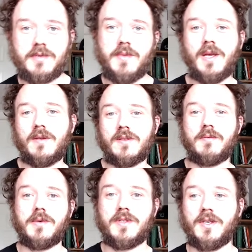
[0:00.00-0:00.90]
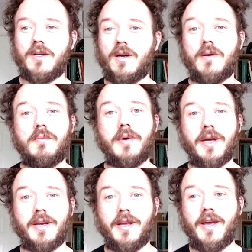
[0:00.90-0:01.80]
making this up as I go,
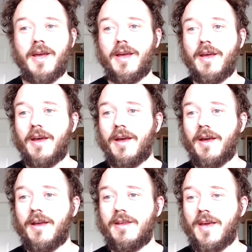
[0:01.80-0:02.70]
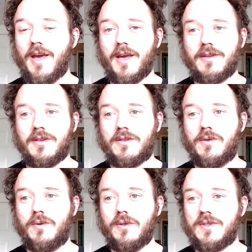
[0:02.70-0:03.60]
but yeah, the
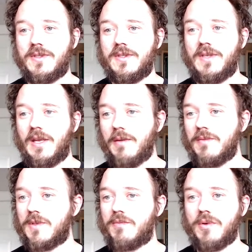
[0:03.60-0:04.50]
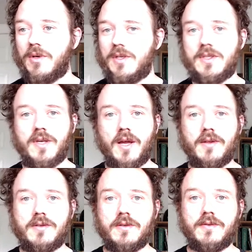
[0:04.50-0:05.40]
tool seems pretty
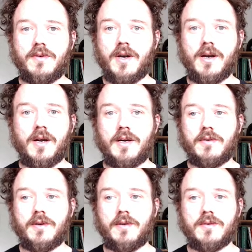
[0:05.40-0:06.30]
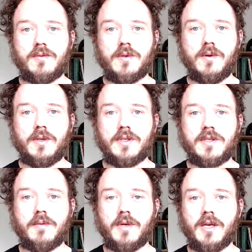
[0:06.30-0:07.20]
solid so far. I don't know how this recording is
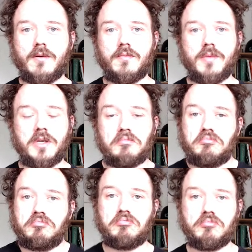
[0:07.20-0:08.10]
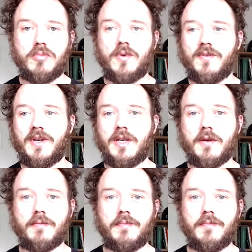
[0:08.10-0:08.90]
coming out, but we'll find out.